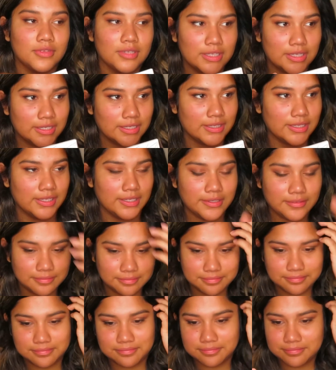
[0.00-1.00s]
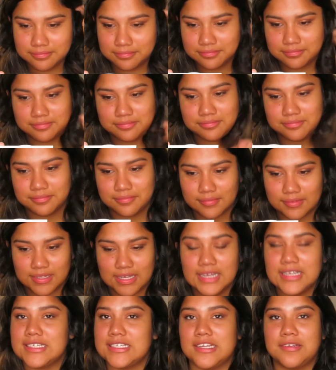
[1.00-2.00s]
Like that.
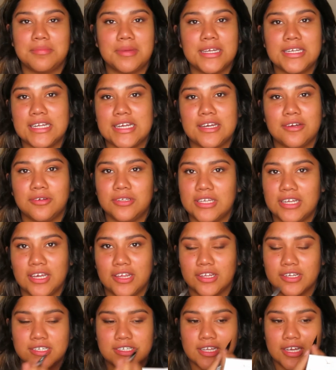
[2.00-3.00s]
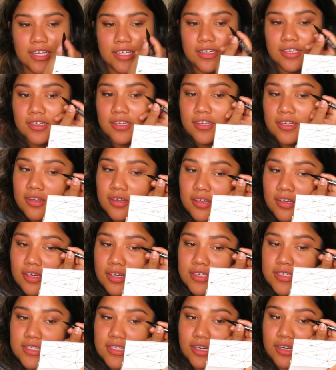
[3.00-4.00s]
And same idea on the other side.
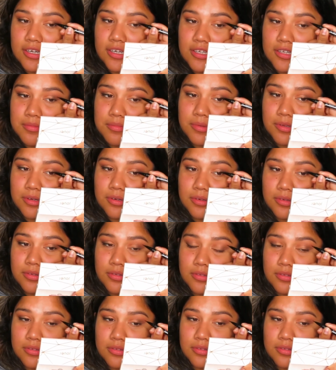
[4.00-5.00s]
I start in the middle.